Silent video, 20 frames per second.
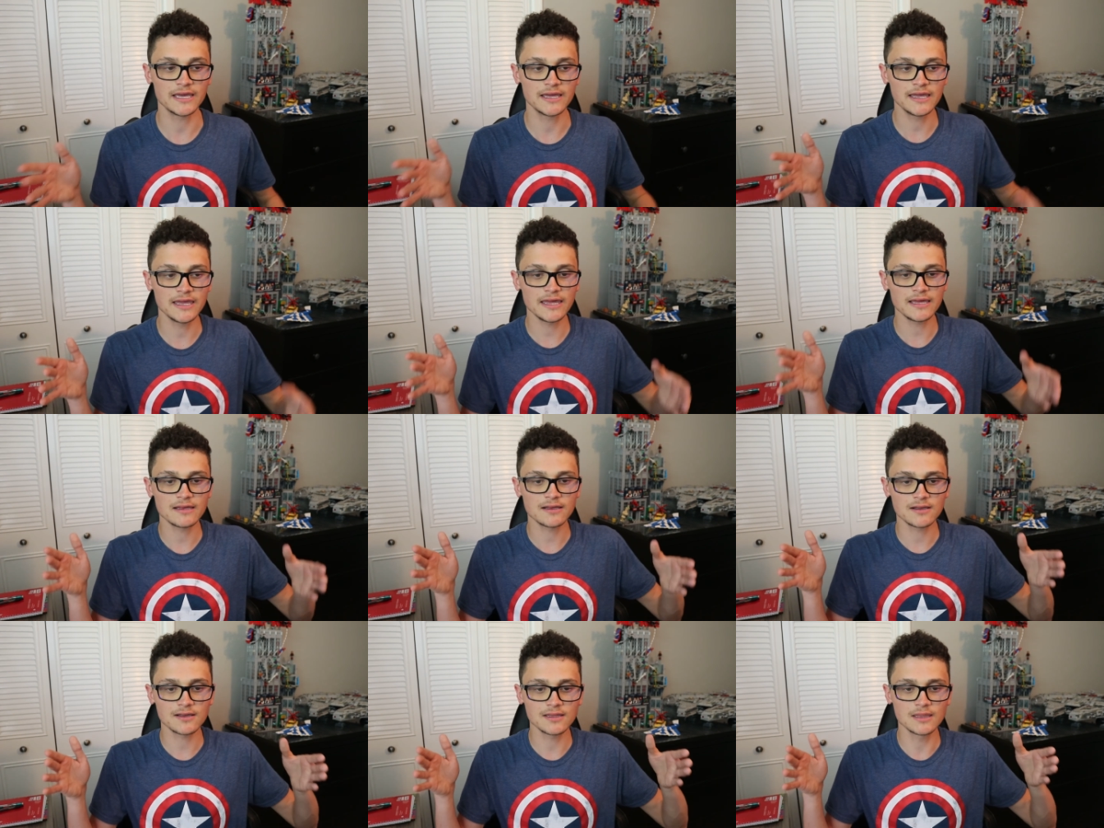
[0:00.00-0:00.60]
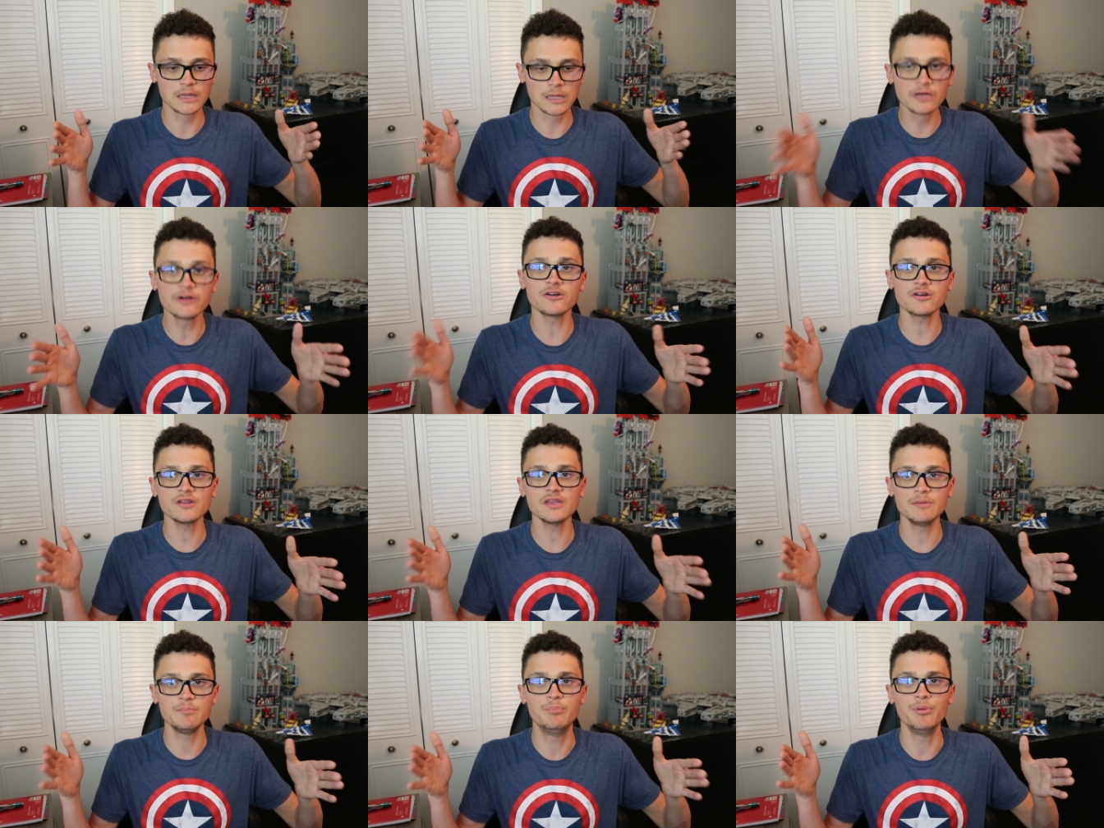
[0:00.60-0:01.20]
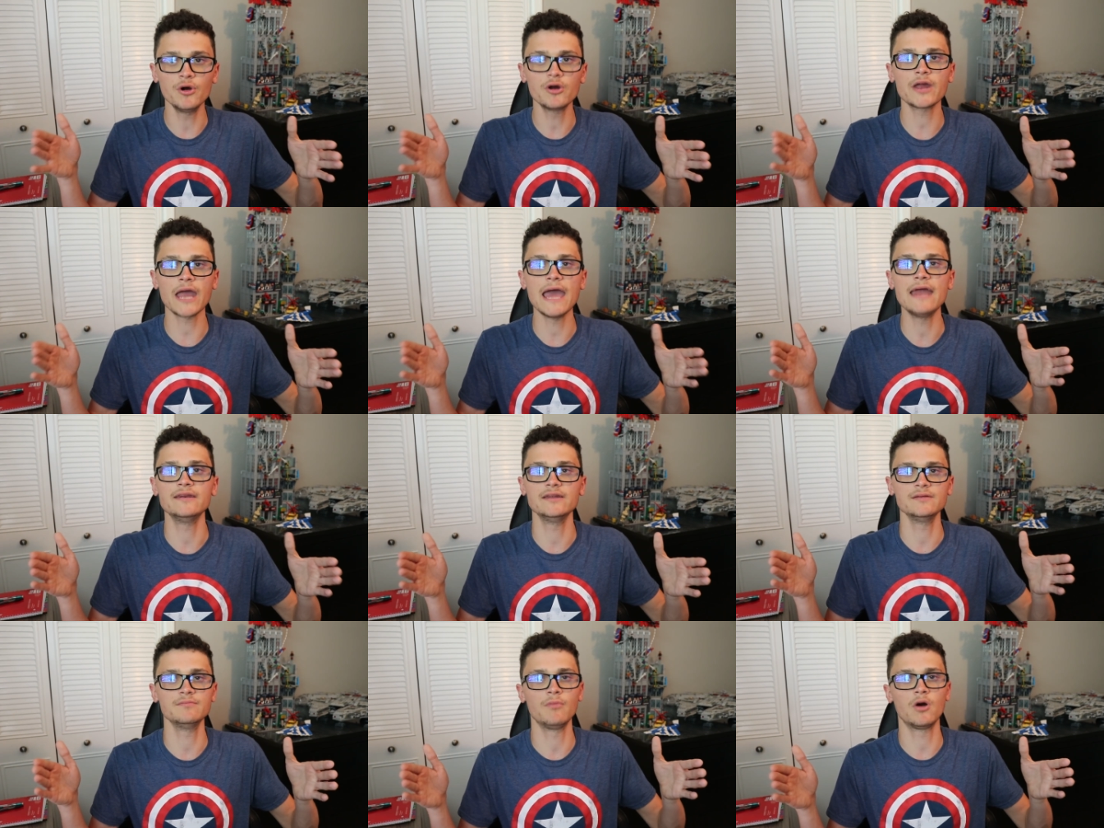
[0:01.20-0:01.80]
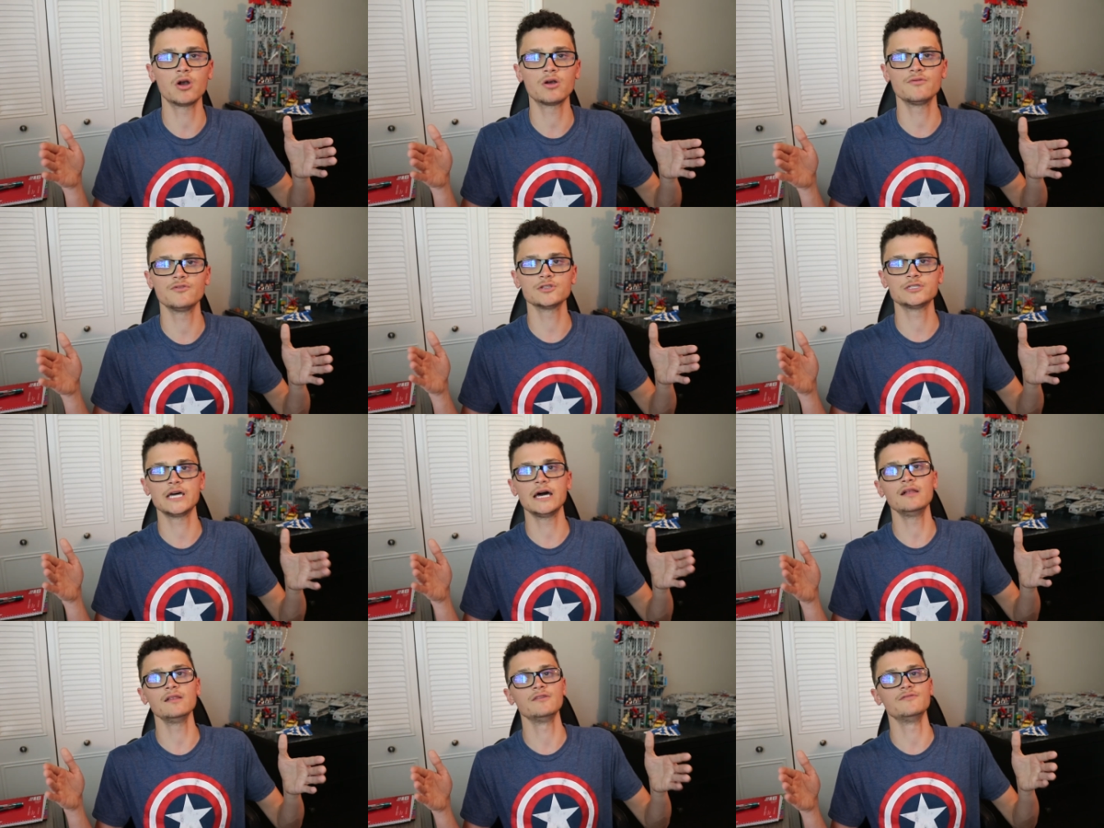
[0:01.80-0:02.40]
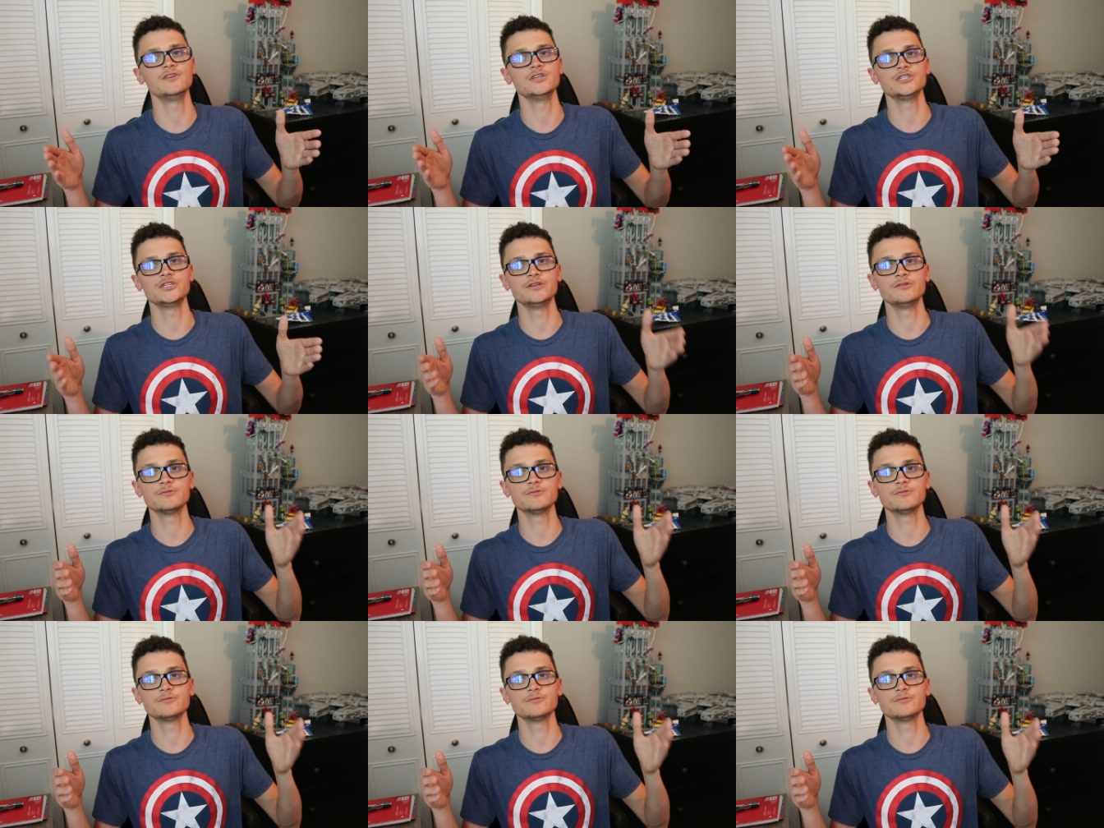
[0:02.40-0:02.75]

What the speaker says: It literally bookended Marvel television.